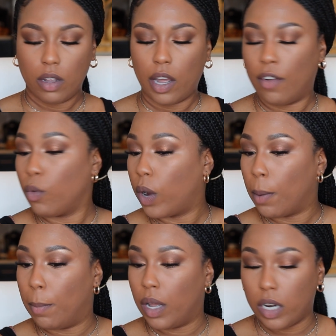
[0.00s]

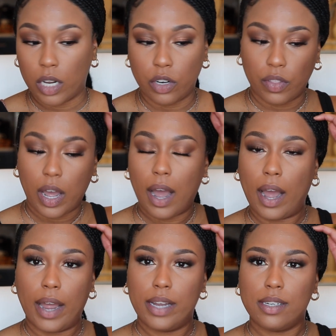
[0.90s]
everywhere but under the
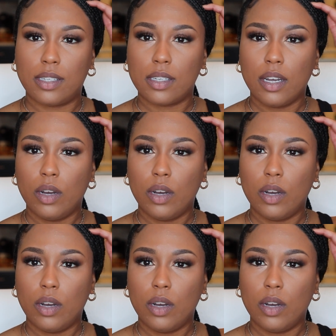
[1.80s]
eyes,